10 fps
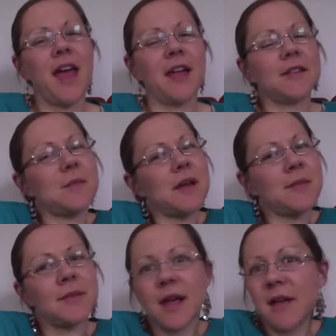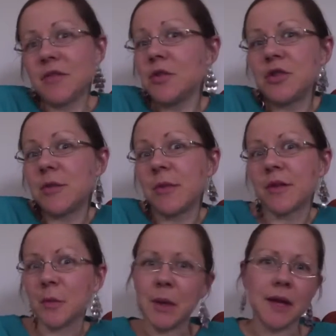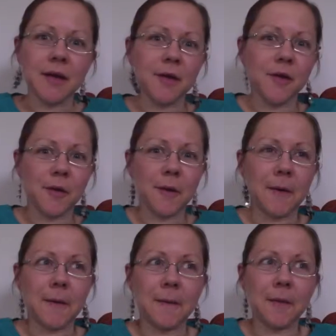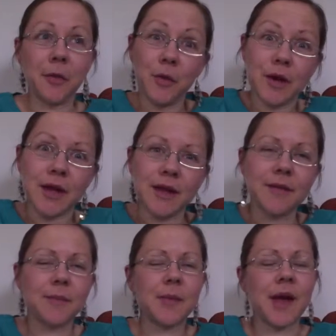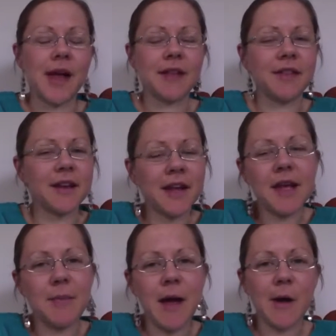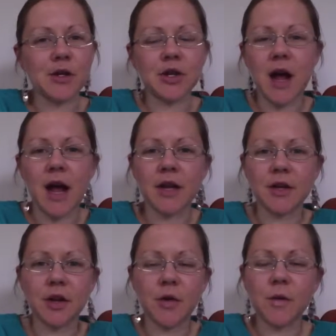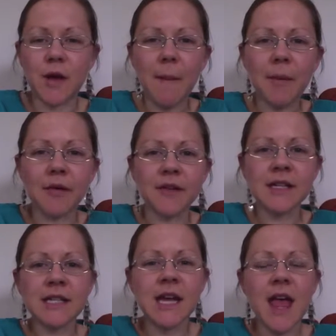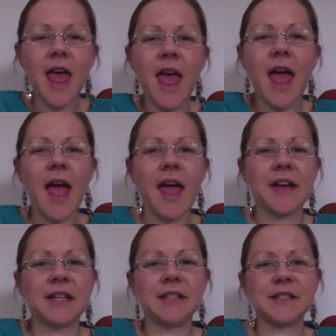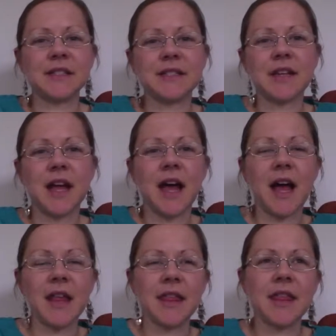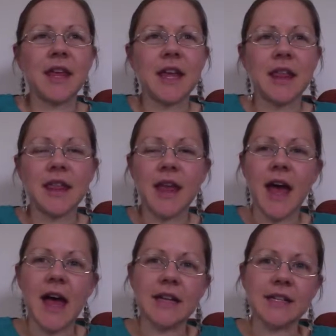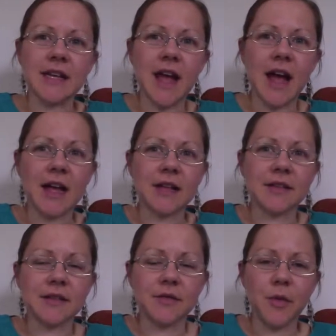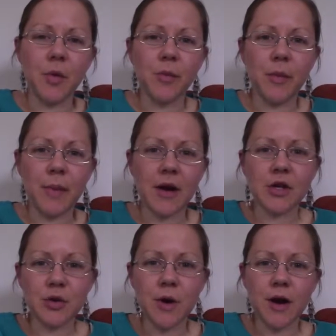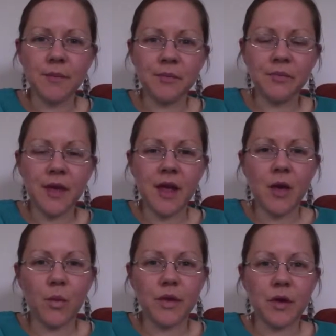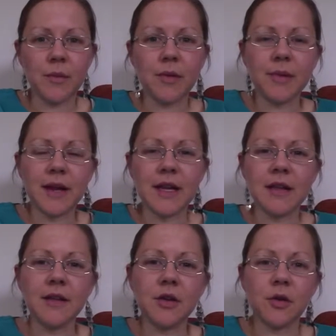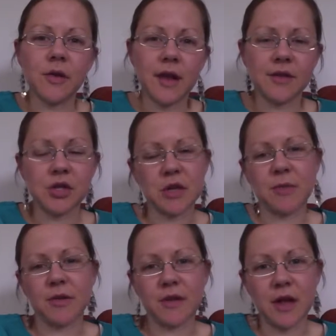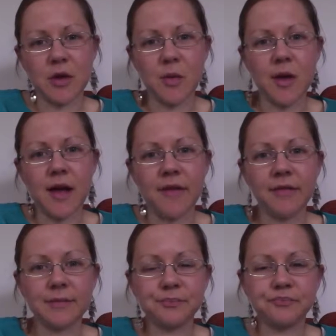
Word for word: And sometimes I have two cheat meals a week or three, but then I get back on track. You know, we're not perfect. And I think that as the more prepared you are with your meal planning, you know, the less cheat meals that you will have